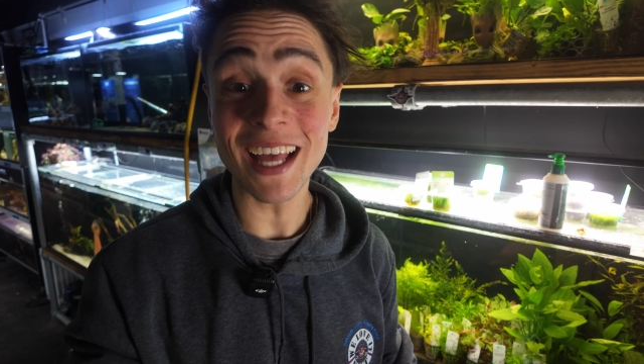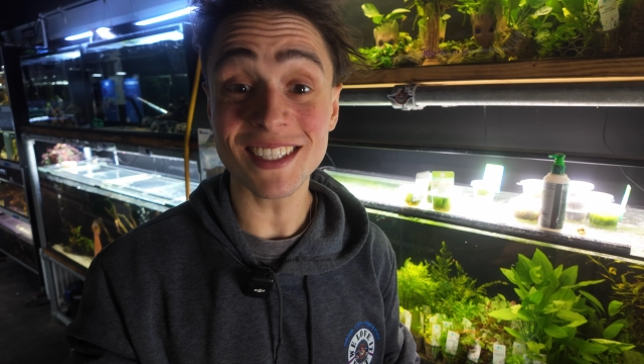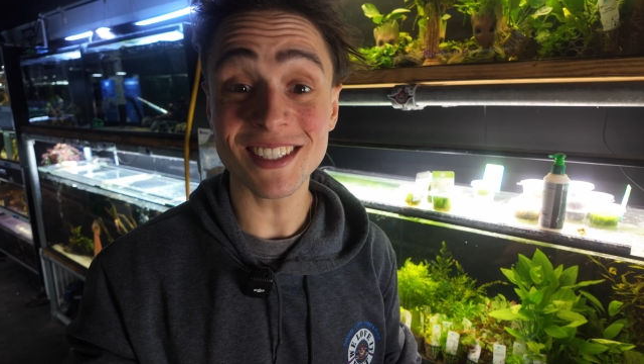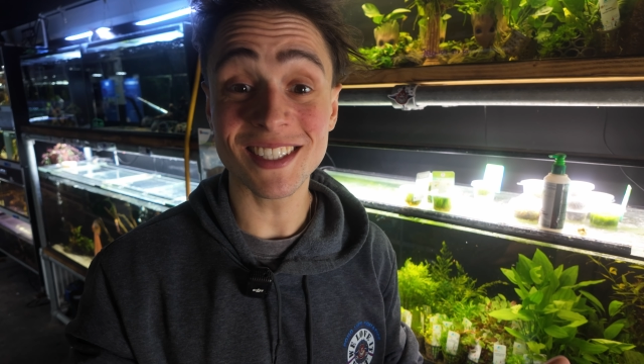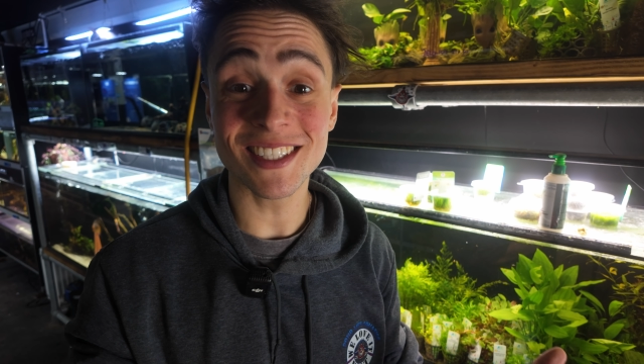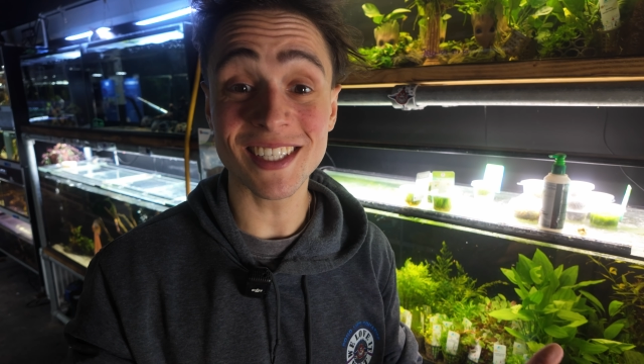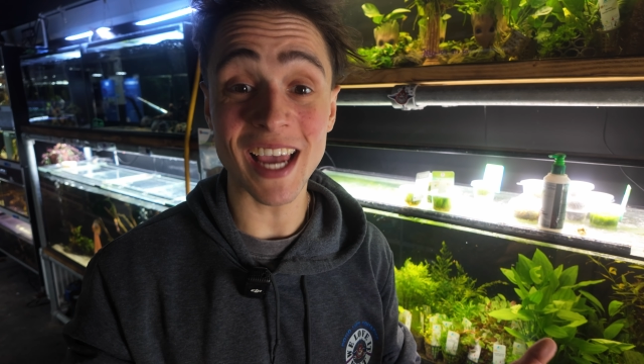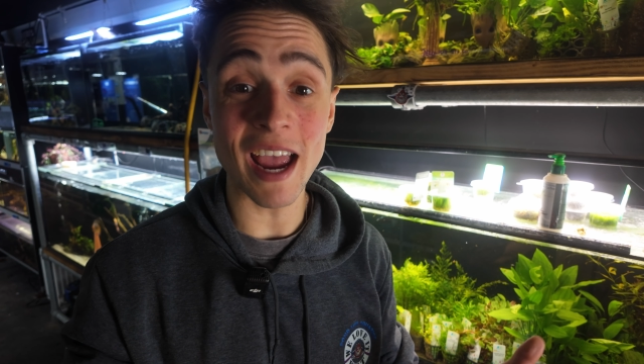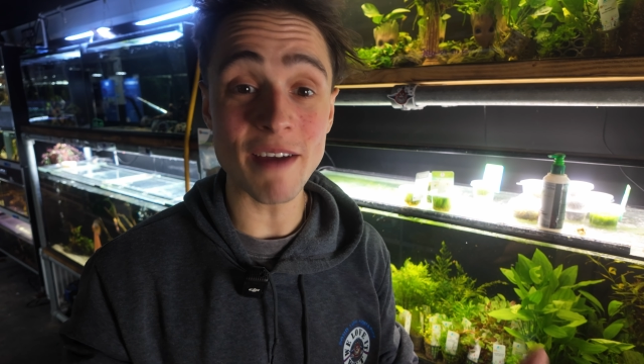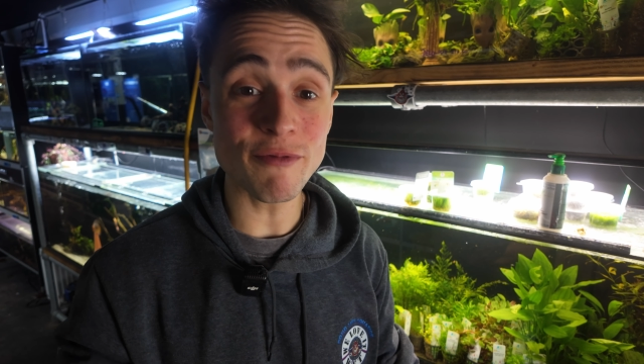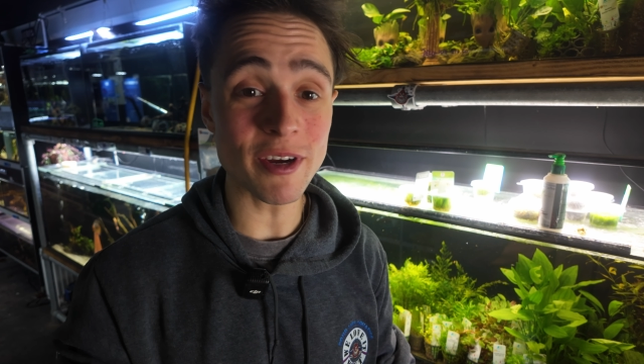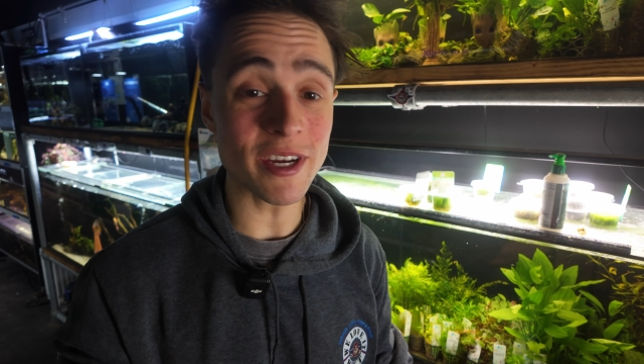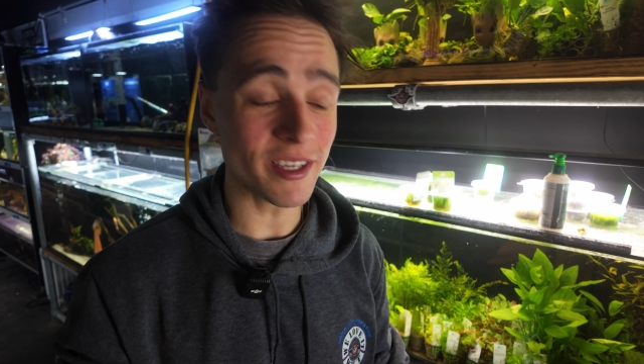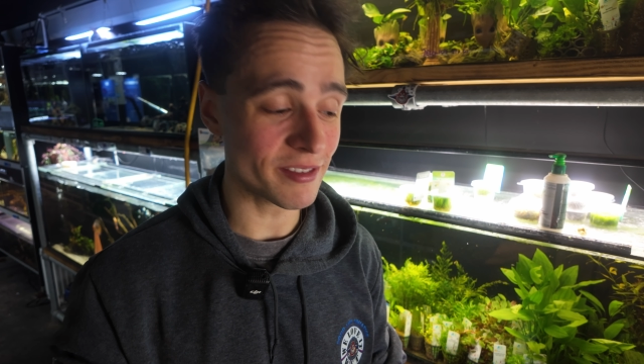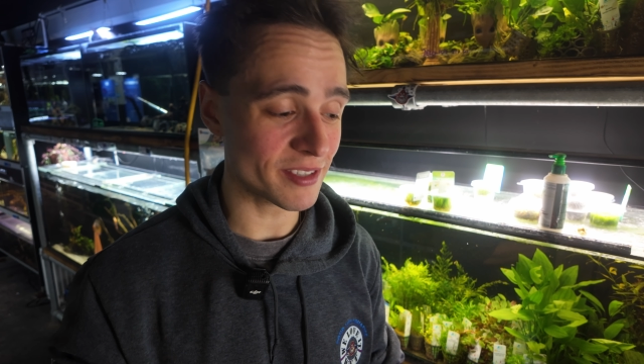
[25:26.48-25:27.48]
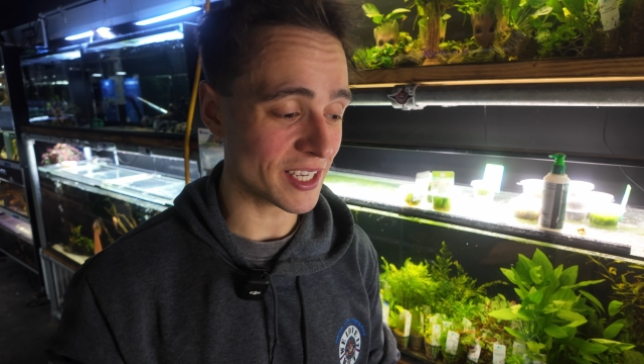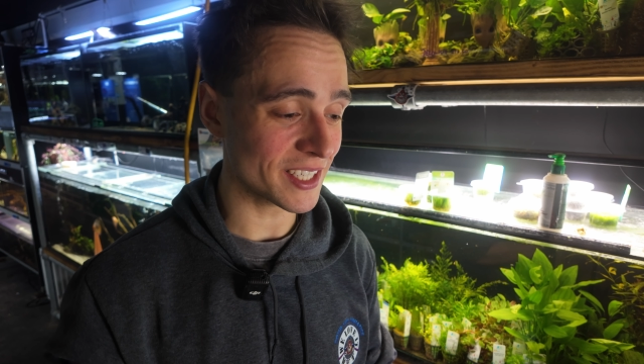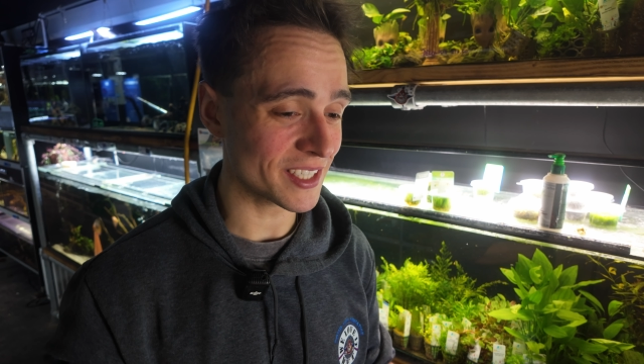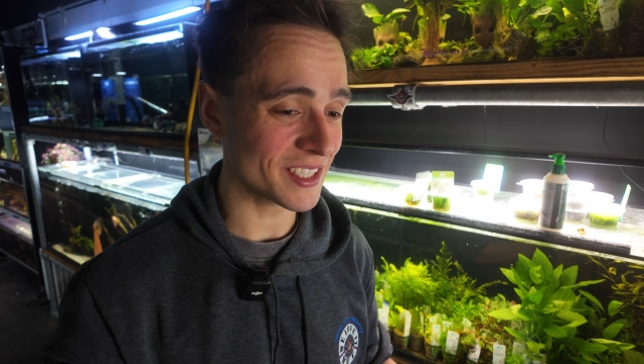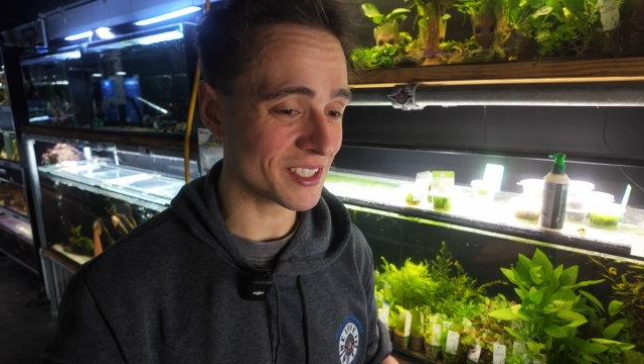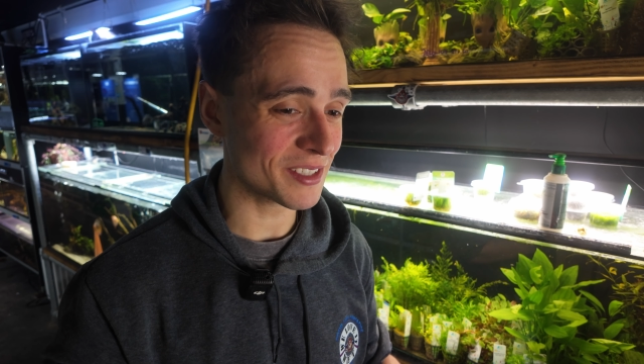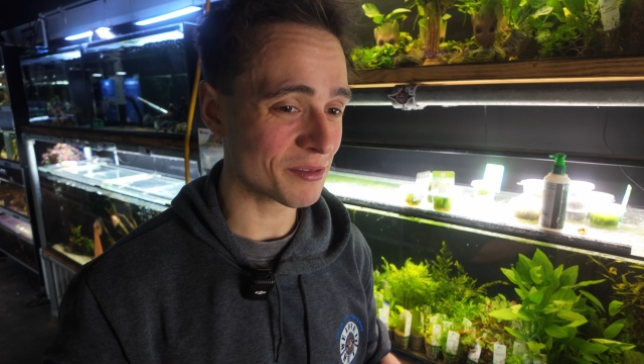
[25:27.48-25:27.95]
that's
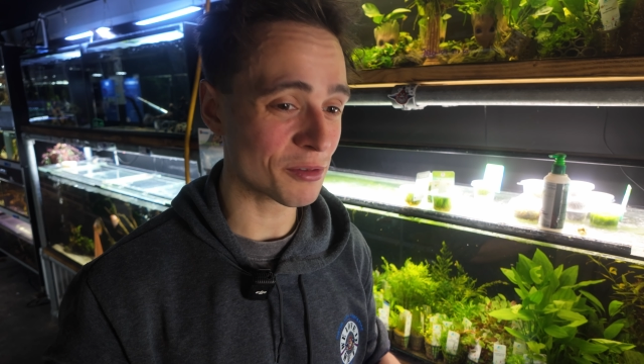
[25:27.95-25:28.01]
everything